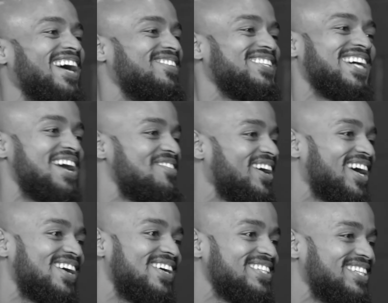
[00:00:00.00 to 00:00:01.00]
every time I
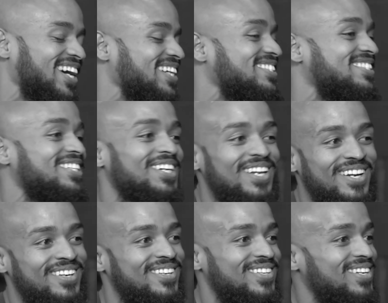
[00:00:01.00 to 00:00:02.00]
go out there, I still
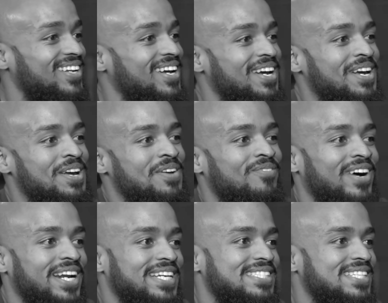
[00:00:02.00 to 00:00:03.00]
learn. Yeah.
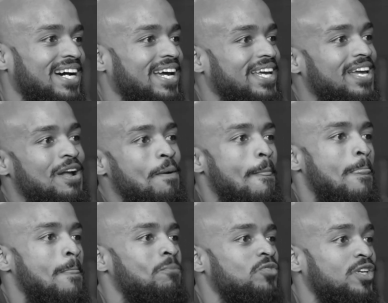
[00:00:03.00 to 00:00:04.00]
But it's like,
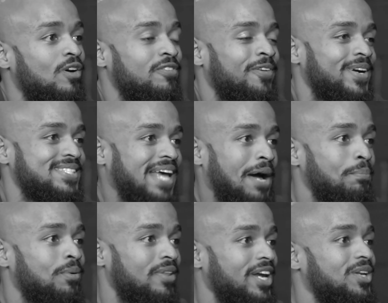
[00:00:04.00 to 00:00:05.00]
so for
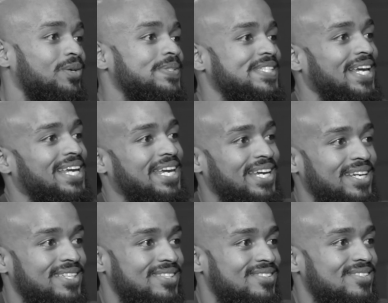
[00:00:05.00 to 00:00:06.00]
example, they don't say
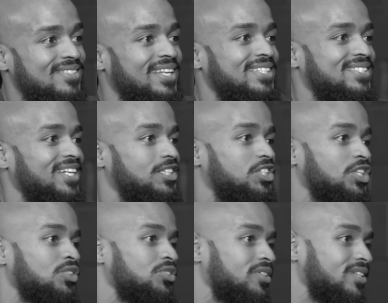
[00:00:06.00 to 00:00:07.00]
kids, they say
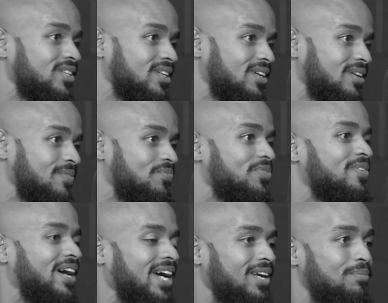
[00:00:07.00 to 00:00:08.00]
children,
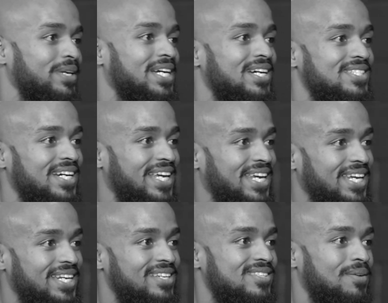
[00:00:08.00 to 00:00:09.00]
right? Because a
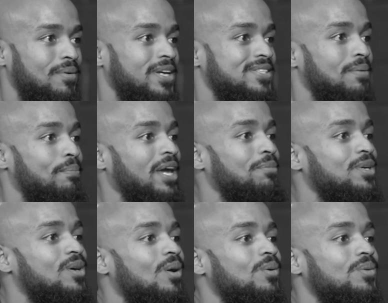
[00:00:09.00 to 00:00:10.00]
kid is a baby
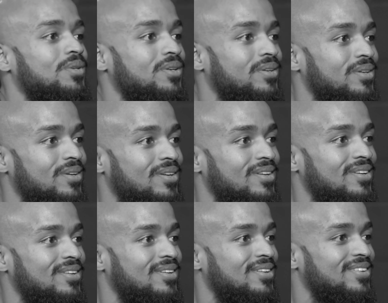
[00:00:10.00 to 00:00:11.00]
goat,
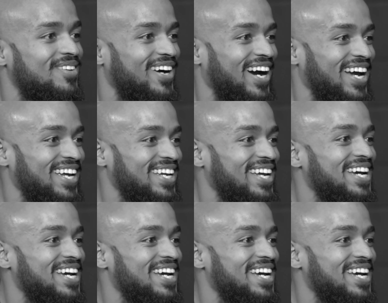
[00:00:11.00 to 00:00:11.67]
right?